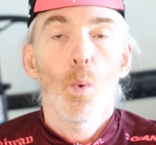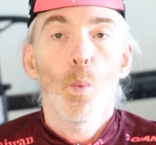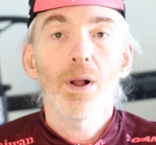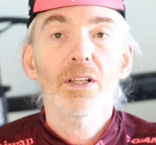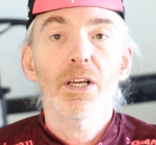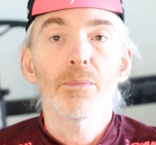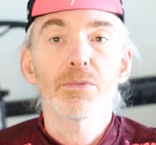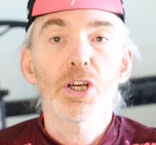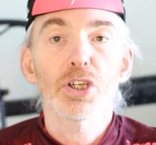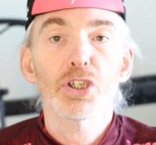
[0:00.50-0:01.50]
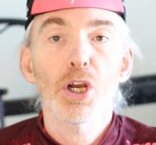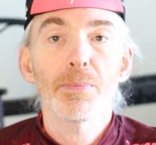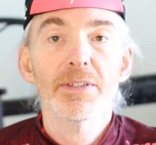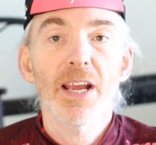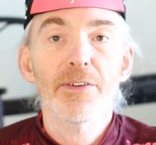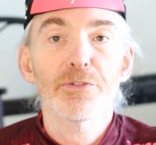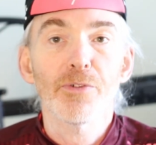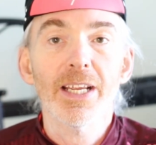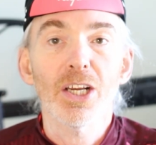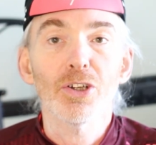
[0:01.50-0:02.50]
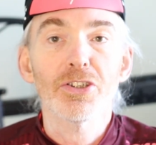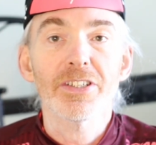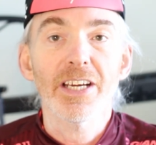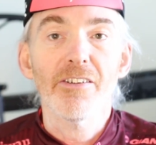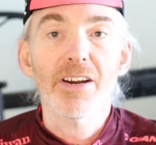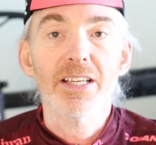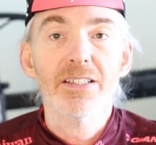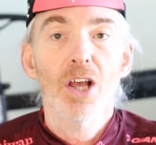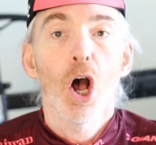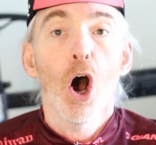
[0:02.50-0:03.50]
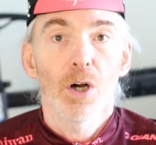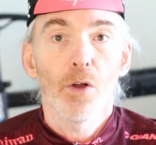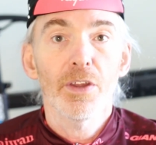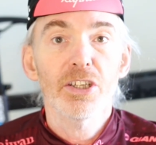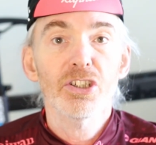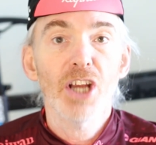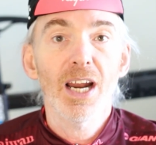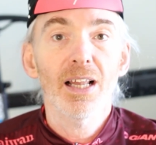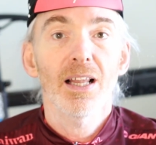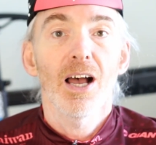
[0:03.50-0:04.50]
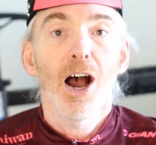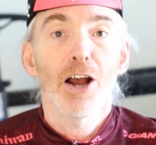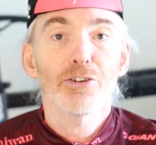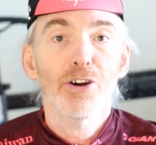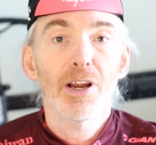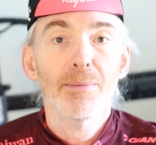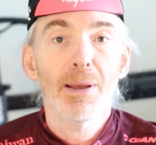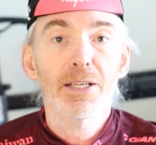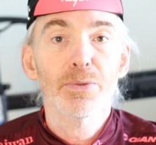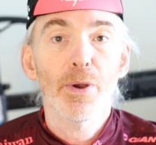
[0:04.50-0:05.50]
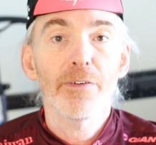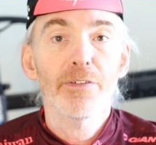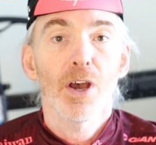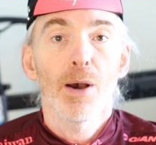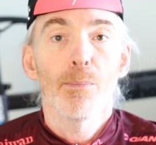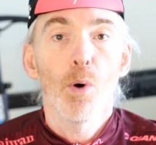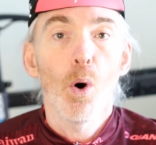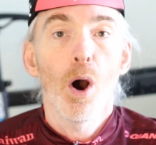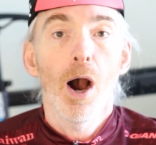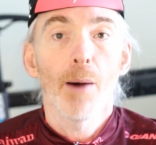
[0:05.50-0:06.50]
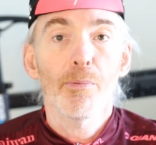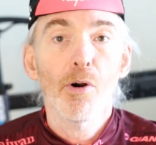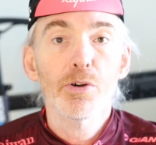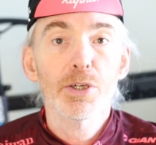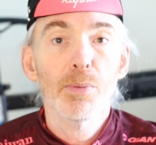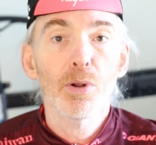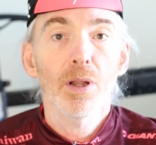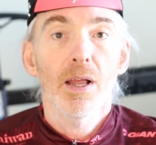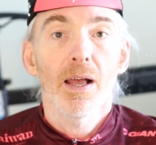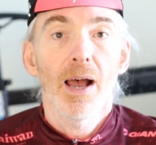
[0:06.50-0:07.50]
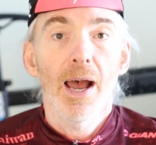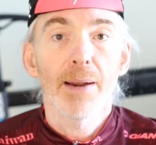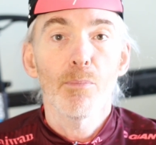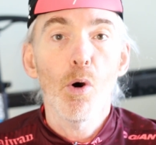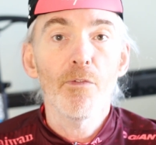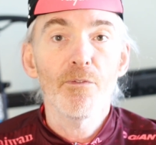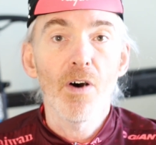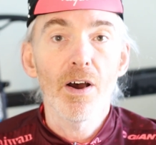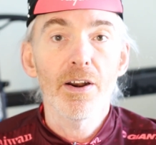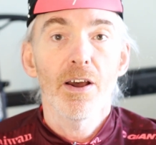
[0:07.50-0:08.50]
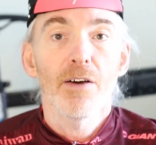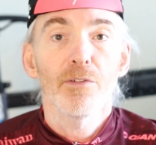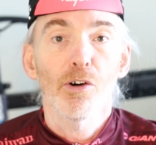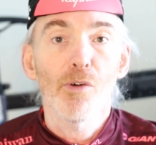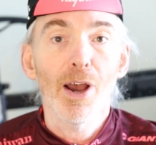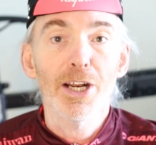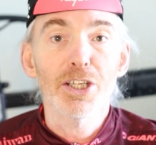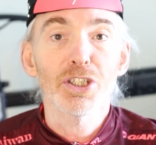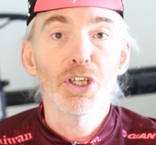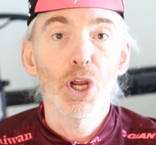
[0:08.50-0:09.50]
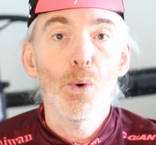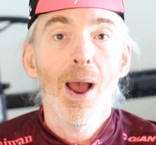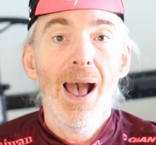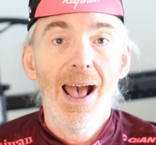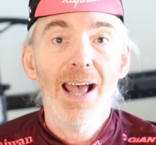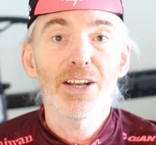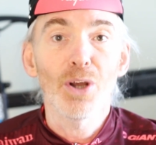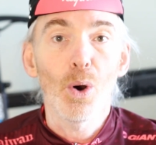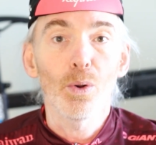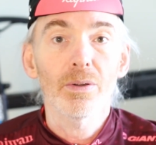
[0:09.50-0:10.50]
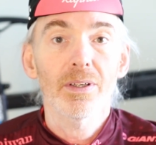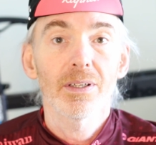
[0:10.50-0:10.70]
Welcome to Sherpa Dave's Recon series. On this channel, I try and make Zwift more approachable and more fun for riders new and old.